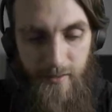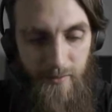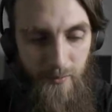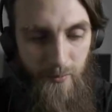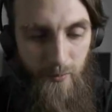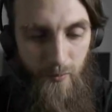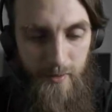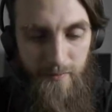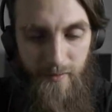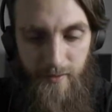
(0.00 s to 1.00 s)
And
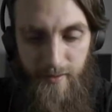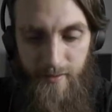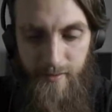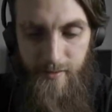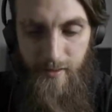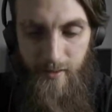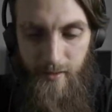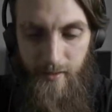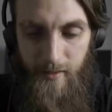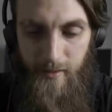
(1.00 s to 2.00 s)
one of the things
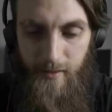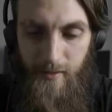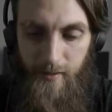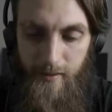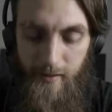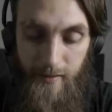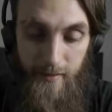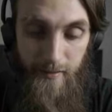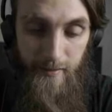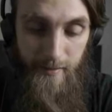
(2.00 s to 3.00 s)

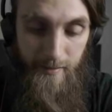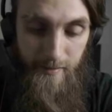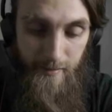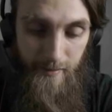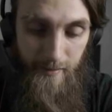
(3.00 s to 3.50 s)
is